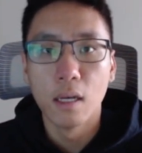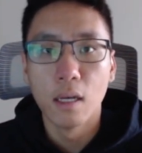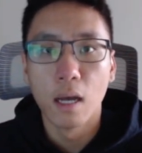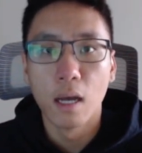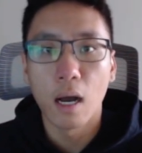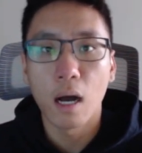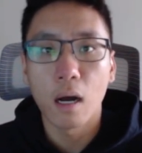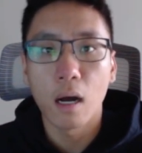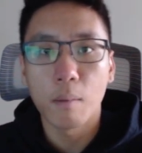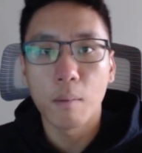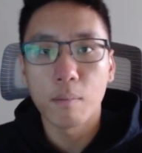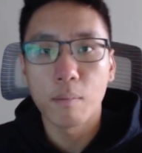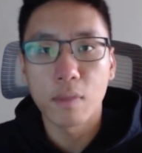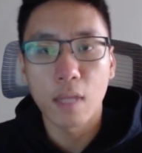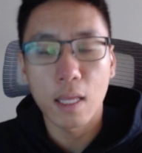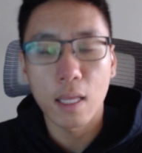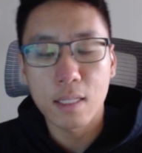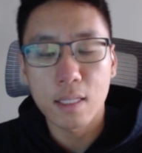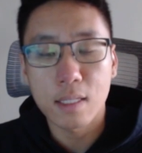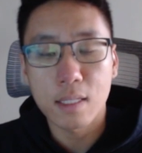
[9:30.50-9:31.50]
Um,
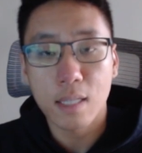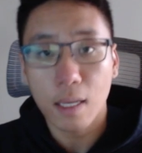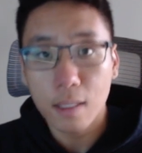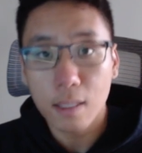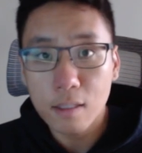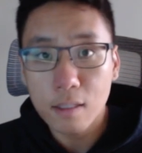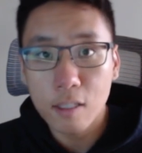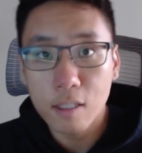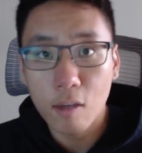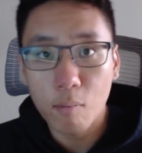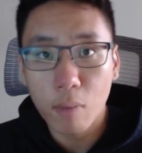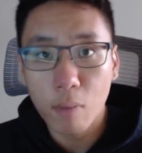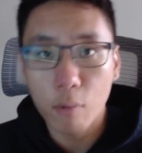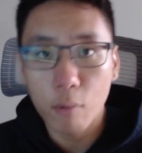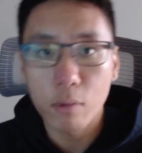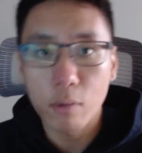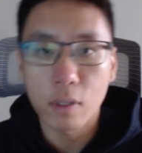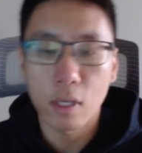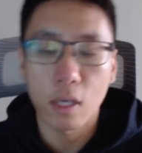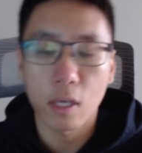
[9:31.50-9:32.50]
the second tip I
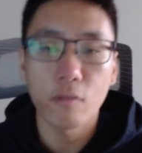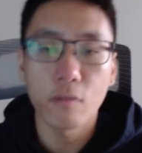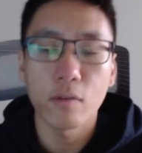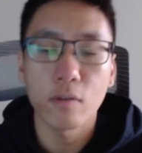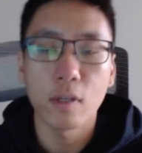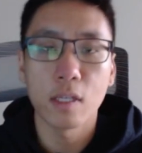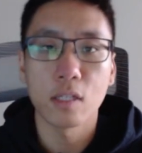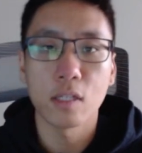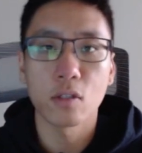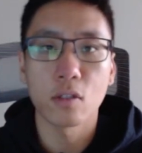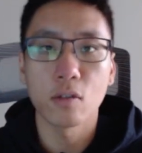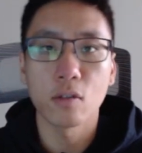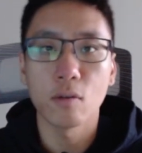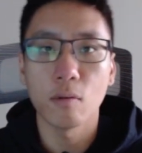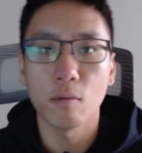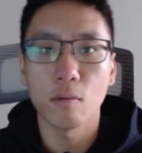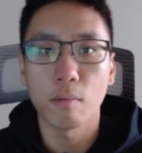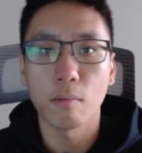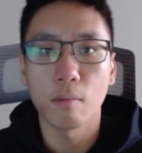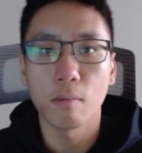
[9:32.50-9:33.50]
would give is
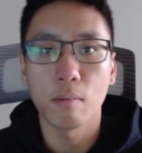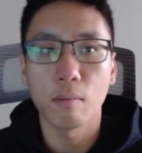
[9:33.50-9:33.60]
to